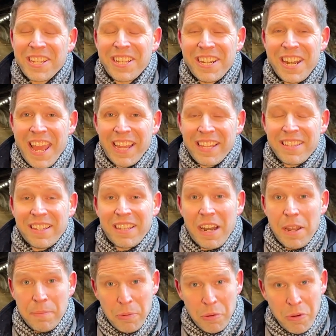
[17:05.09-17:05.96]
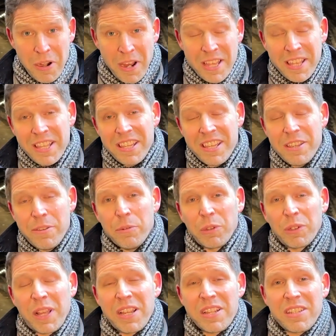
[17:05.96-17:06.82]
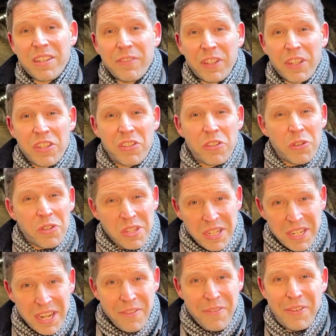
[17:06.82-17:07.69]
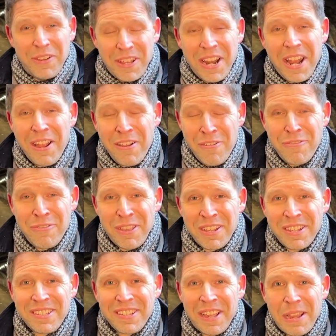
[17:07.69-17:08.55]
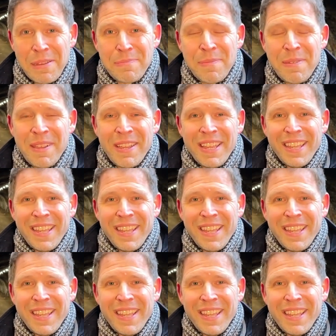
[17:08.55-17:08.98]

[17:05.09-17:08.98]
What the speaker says: you're connecting, and I pray that you will get something so significant out of this time